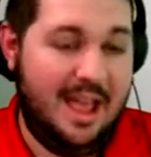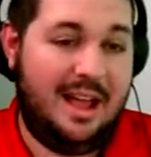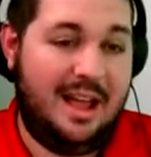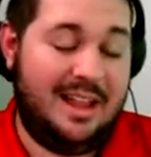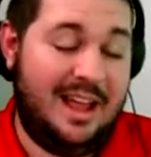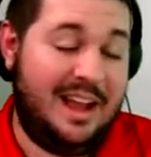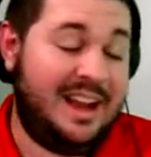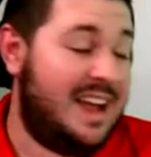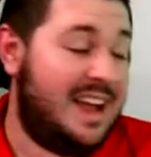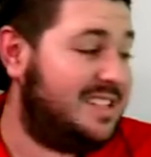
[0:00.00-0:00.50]
It,
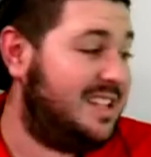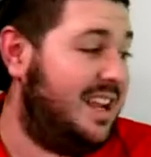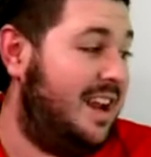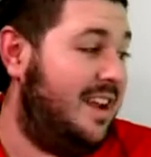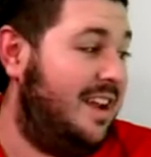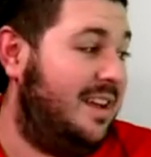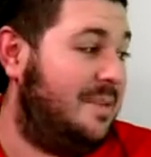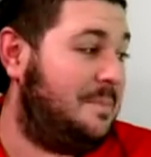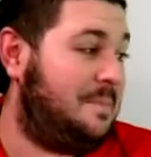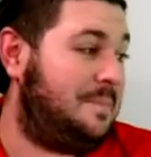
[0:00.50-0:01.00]
like I said, I
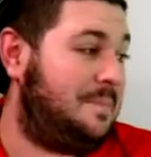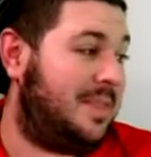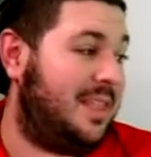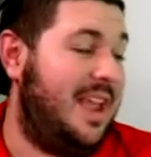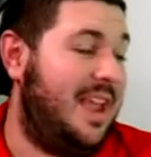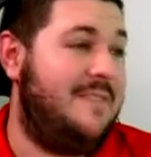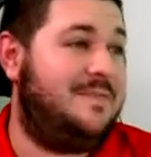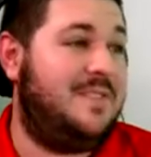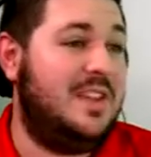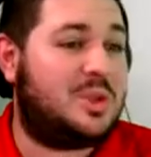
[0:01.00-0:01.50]
believe
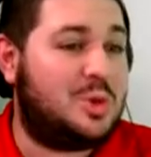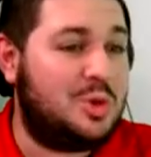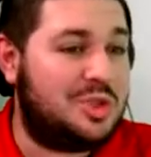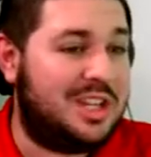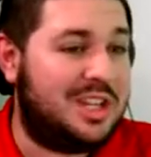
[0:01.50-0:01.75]
in if you this guys.